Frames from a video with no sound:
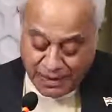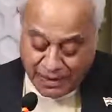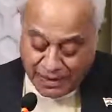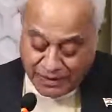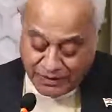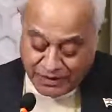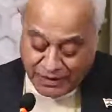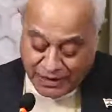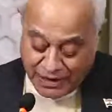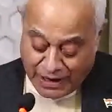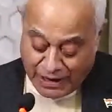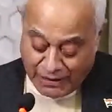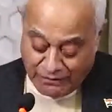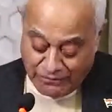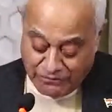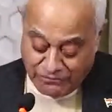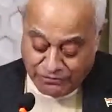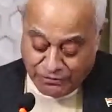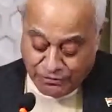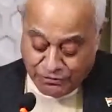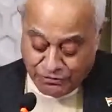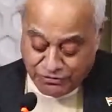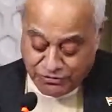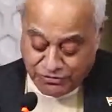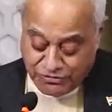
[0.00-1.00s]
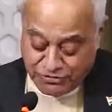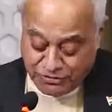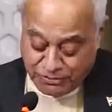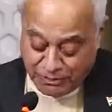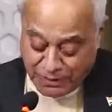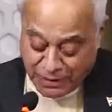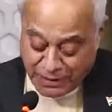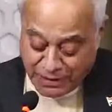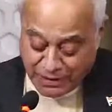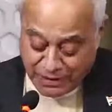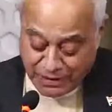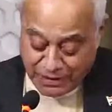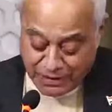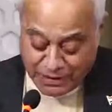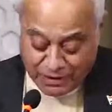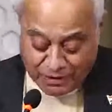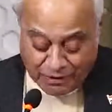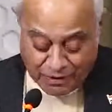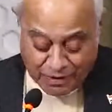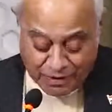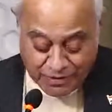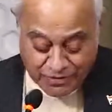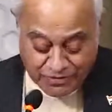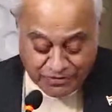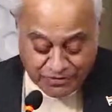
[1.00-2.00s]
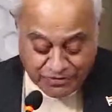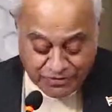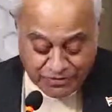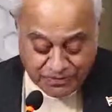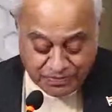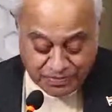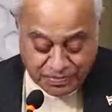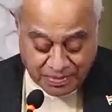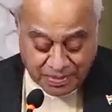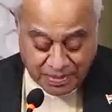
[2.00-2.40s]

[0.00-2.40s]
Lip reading: at the Armed Forces Medical College.